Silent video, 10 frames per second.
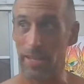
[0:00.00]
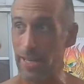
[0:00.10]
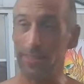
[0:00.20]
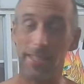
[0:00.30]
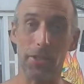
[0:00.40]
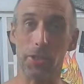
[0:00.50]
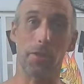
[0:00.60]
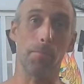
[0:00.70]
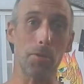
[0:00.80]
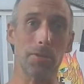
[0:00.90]
and i'll tell you
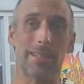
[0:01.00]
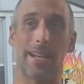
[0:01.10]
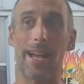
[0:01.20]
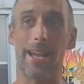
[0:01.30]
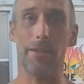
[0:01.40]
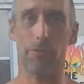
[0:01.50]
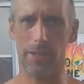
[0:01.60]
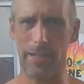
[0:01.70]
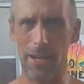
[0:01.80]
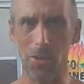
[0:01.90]
the boats that i have
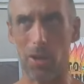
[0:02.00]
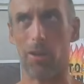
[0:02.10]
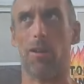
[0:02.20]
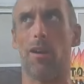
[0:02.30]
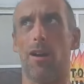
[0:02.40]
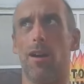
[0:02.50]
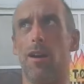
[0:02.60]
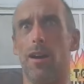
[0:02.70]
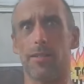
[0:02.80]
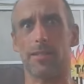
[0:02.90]
right now are
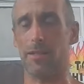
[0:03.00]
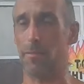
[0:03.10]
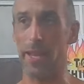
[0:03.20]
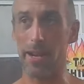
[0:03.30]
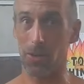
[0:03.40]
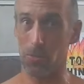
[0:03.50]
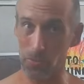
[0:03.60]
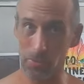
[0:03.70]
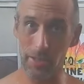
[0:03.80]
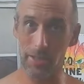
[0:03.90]
awesome they're
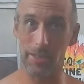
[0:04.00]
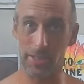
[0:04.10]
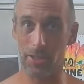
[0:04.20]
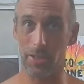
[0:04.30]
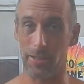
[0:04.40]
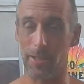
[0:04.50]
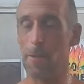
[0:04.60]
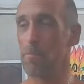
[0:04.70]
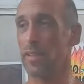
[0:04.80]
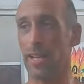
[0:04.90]
really good
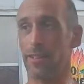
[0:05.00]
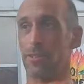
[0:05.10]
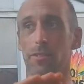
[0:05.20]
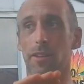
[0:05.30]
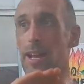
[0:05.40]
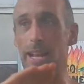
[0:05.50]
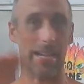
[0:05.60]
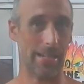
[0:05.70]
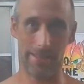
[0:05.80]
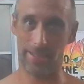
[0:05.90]
and they're not
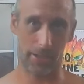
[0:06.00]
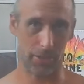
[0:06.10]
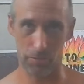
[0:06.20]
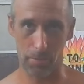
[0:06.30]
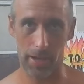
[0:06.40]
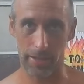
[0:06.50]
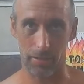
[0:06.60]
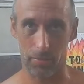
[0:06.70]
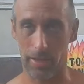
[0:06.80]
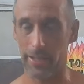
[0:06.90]
anything i could have bought
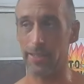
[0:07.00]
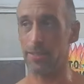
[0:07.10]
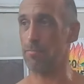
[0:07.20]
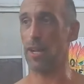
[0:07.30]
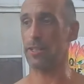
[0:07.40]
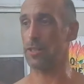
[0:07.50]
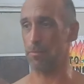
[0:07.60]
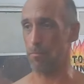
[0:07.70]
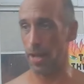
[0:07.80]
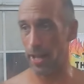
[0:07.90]
anywhere i couldn't, i
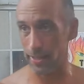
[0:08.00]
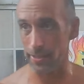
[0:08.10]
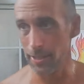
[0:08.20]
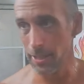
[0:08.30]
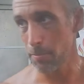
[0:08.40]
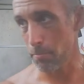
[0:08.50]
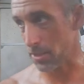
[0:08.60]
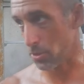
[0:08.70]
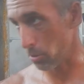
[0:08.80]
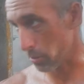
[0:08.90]
couldn't buy my
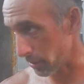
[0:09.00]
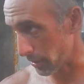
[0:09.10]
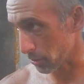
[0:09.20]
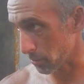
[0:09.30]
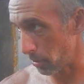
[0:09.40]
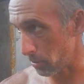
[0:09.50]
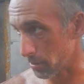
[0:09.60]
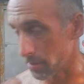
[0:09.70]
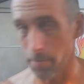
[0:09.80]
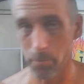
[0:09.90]
solar electric
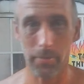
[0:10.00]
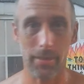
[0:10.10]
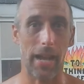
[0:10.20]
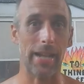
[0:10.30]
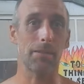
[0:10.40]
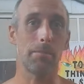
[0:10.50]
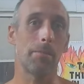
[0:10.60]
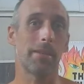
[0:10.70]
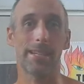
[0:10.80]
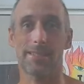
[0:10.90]
boats. I could
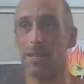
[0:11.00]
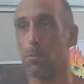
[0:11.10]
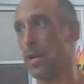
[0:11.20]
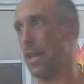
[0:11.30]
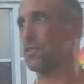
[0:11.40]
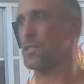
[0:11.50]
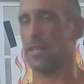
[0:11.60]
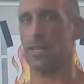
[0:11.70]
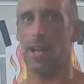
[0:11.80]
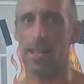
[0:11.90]
maybe get someone else
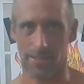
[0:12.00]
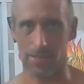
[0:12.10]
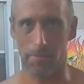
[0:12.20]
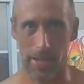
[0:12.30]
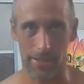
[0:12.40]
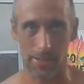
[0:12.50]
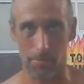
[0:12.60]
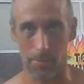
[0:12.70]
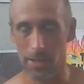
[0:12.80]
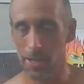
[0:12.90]
to custom make
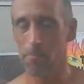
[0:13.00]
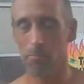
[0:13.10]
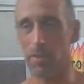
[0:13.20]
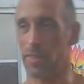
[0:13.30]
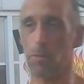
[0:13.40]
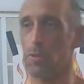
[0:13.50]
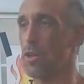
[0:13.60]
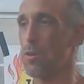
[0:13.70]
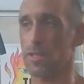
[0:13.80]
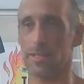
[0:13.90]
them, but there were
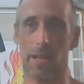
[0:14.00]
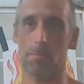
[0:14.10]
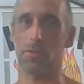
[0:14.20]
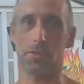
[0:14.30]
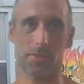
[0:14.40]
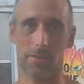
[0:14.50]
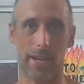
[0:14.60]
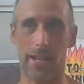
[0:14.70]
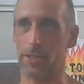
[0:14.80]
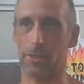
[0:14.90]
no examples
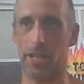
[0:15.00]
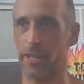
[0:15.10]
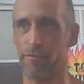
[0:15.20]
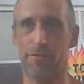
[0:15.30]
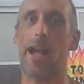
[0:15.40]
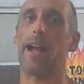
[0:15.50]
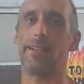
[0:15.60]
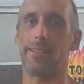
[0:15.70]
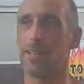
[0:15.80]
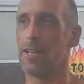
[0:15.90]
that I could like
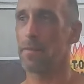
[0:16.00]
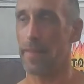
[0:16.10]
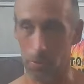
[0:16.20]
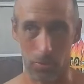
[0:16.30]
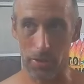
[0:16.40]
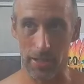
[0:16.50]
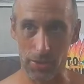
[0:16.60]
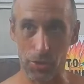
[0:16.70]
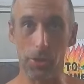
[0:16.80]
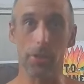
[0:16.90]
find that were
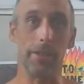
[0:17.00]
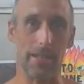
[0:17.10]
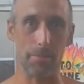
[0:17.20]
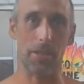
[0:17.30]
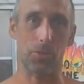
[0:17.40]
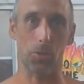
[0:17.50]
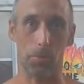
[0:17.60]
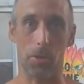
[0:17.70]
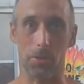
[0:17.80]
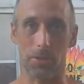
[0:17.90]
as good as my solar
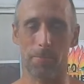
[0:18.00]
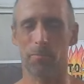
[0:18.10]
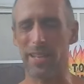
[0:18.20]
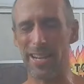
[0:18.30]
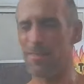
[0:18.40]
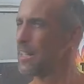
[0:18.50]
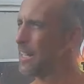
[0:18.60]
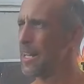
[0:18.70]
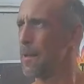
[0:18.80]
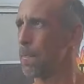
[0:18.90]
boats. And
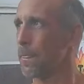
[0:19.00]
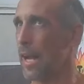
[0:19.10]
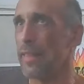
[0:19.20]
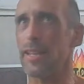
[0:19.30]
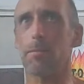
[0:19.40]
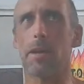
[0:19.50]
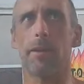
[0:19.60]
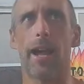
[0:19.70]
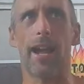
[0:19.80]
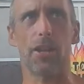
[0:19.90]
I think
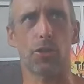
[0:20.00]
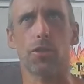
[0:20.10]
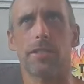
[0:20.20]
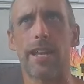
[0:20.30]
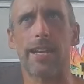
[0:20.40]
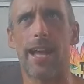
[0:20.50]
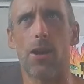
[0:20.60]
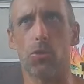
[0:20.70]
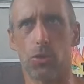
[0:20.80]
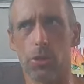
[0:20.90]
maybe I understate
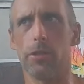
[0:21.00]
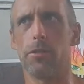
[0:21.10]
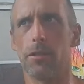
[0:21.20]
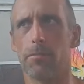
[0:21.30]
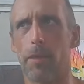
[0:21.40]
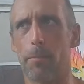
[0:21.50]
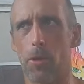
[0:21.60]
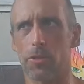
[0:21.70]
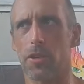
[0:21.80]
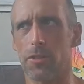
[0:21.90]
how good my
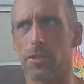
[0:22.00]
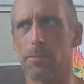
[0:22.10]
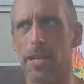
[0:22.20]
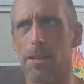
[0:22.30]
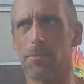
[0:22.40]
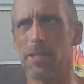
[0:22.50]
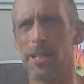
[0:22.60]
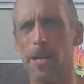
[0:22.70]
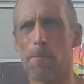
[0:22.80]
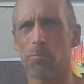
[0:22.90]
boats are sometimes,
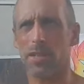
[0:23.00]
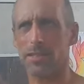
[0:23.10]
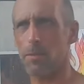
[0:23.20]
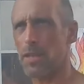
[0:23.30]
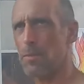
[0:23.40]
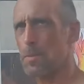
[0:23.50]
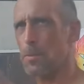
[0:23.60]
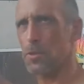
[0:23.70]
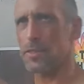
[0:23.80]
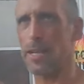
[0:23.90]
because sometimes
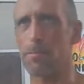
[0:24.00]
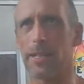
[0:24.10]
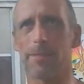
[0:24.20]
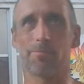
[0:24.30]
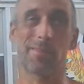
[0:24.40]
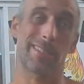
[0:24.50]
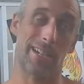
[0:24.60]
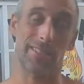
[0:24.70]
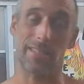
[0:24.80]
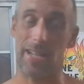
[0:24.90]
people send me, this
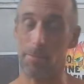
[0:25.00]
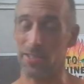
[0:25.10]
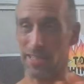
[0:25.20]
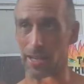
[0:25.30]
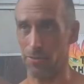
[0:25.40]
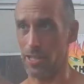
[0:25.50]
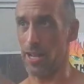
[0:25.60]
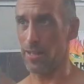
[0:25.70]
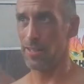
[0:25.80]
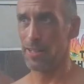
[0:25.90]
actually happens kind of a
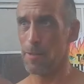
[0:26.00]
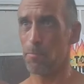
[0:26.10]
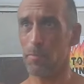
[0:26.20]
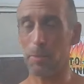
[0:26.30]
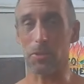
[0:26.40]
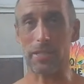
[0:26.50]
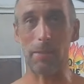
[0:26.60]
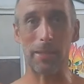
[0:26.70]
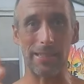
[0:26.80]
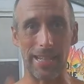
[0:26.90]
lot, people
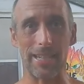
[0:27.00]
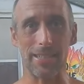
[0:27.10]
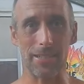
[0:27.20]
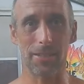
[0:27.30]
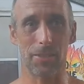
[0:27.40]
send me links